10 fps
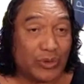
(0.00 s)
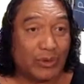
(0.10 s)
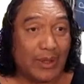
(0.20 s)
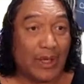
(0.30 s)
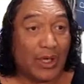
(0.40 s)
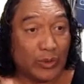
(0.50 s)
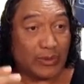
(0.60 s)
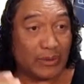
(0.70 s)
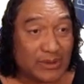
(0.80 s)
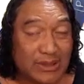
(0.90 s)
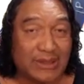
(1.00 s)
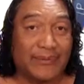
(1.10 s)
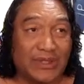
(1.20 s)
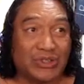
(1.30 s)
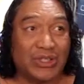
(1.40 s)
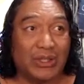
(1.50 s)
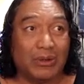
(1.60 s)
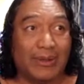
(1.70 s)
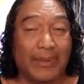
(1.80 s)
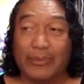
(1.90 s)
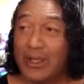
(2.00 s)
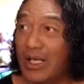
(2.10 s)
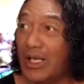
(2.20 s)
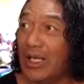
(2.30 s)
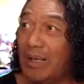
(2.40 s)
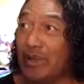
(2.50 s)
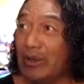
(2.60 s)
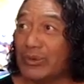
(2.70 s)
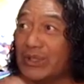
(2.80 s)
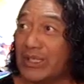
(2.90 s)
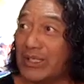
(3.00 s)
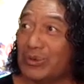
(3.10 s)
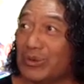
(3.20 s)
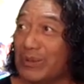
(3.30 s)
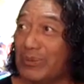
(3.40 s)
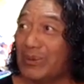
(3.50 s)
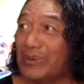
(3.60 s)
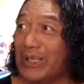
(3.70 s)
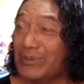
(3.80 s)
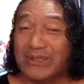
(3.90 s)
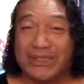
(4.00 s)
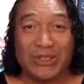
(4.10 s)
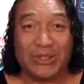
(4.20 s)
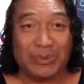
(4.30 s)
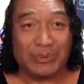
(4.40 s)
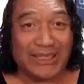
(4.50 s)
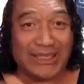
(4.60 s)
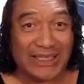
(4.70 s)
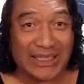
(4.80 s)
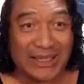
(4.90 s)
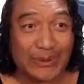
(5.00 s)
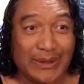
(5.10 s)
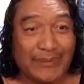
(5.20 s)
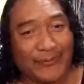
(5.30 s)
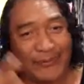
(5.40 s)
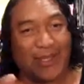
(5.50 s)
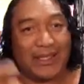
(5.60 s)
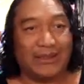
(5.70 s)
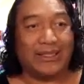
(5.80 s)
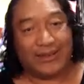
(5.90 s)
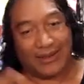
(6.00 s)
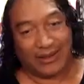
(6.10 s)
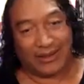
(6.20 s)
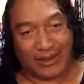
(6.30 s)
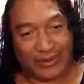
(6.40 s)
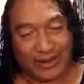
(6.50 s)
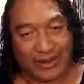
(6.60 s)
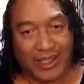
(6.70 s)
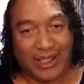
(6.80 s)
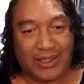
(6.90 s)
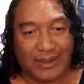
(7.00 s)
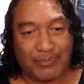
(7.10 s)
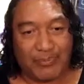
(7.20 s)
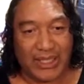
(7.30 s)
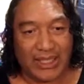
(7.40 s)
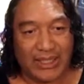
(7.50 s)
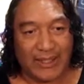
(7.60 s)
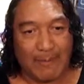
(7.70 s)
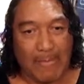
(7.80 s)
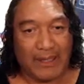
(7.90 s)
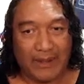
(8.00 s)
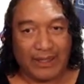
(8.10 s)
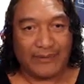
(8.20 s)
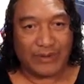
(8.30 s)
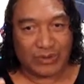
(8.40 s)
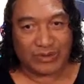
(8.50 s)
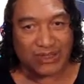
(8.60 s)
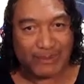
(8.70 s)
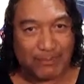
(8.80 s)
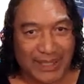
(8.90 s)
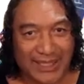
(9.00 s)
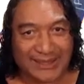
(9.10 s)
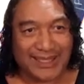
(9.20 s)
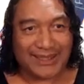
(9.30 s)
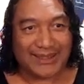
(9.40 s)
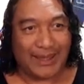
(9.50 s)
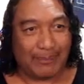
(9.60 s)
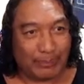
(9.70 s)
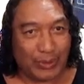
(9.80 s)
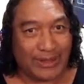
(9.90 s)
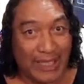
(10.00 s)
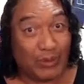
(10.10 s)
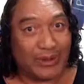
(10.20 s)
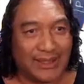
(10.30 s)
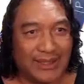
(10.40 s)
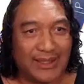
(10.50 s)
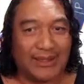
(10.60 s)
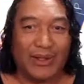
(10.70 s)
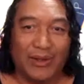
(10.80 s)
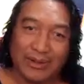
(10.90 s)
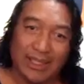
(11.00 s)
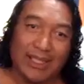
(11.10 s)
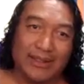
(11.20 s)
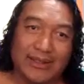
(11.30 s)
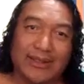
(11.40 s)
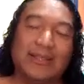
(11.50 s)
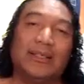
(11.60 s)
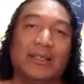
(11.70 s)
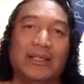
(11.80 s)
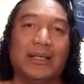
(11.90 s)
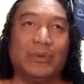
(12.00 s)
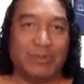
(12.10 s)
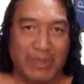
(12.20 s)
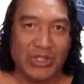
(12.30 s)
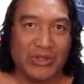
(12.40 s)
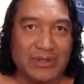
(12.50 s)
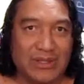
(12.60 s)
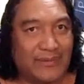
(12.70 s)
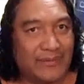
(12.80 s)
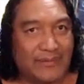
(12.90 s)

you up. I hope that was enough to shake you up. I'm not agreeing with the way it was done. Could have been done another way, but fine. That the individuals and the beings that put that one together, okay, it was made use of.